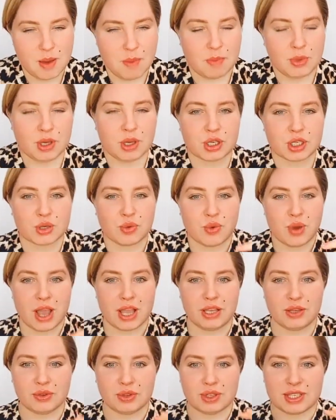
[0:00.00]
Because when
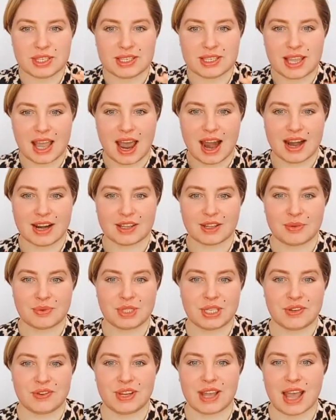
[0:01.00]
you start
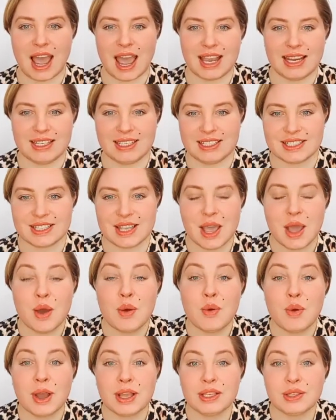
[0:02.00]
observing, hi Liz,
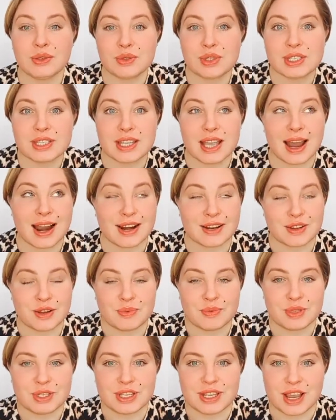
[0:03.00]
when you start
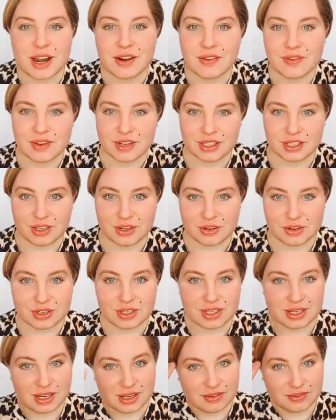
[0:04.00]
observing
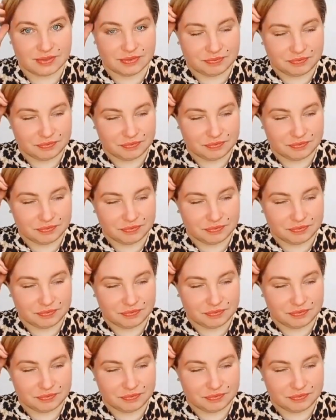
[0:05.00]
yourself